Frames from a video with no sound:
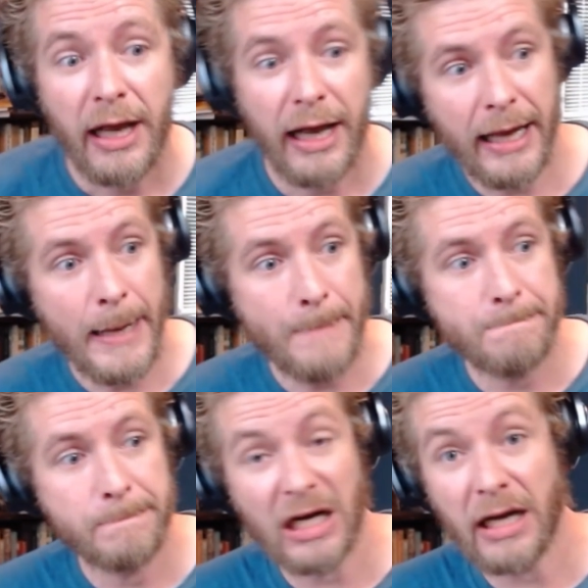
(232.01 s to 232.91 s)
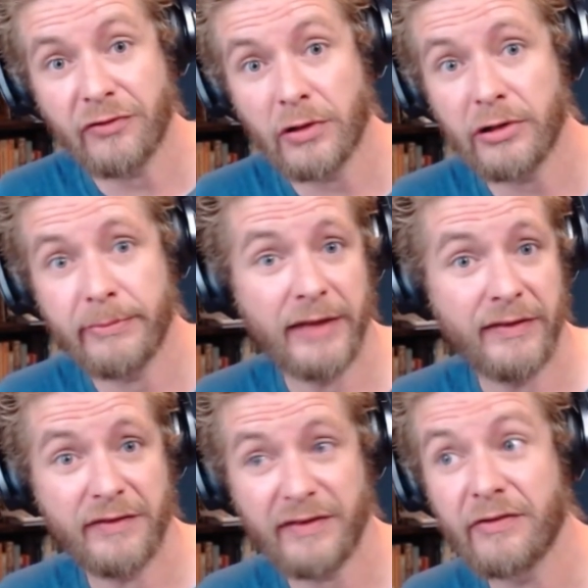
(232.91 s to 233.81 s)
Well, I told you about
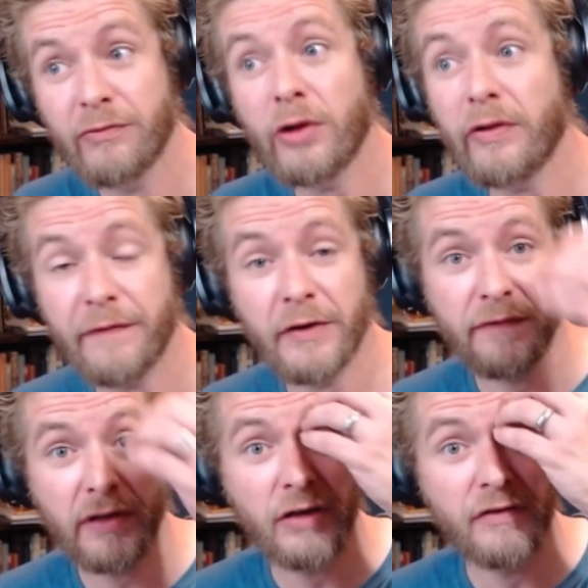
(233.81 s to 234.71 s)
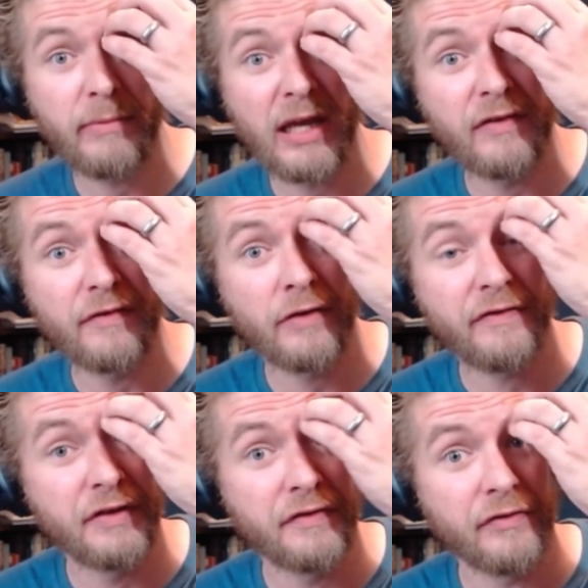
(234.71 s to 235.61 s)
this. This is one of the first videos I made this
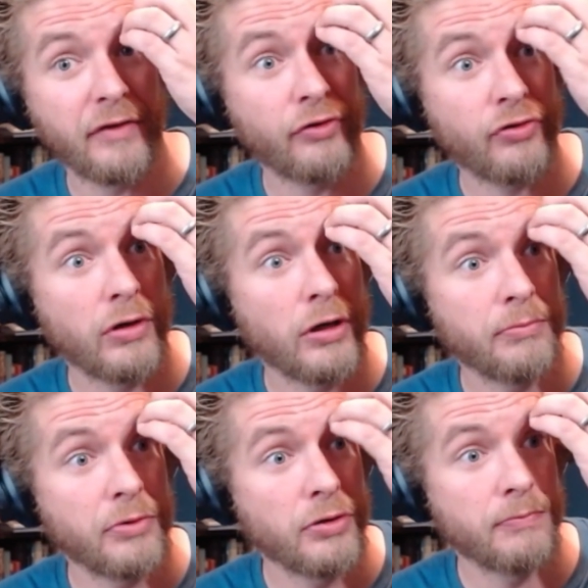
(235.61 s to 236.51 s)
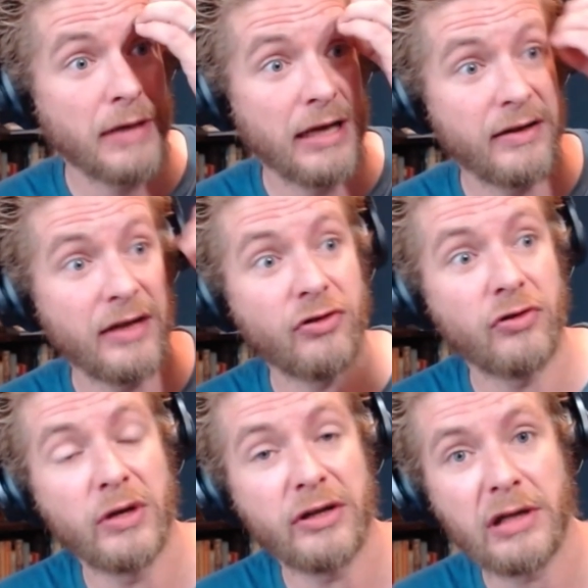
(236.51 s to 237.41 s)
offseason, so I sure hope you paid attention
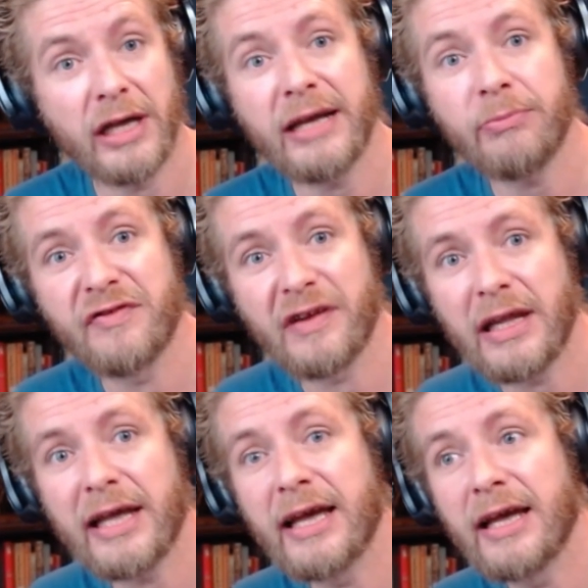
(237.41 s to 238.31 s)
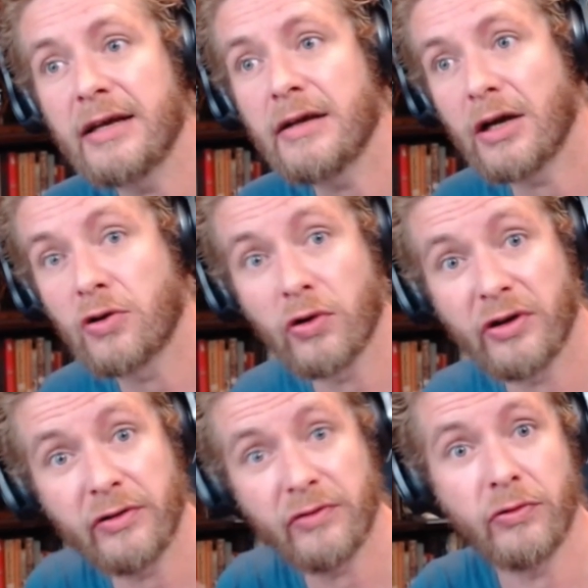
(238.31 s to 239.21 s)
to it. Clyde Edwards-Helaire,
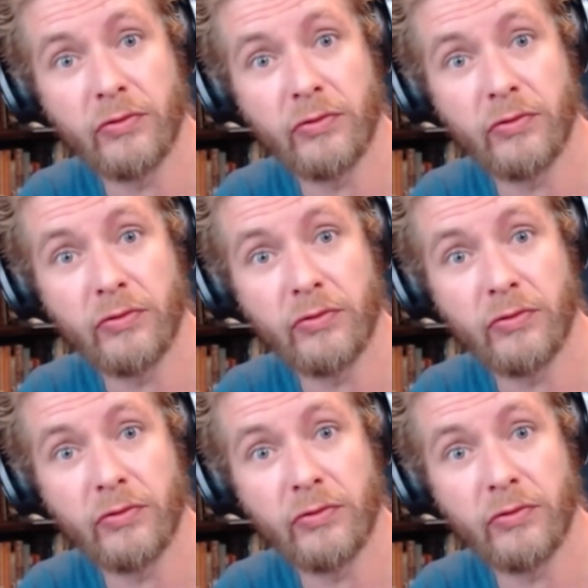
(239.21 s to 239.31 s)
according to the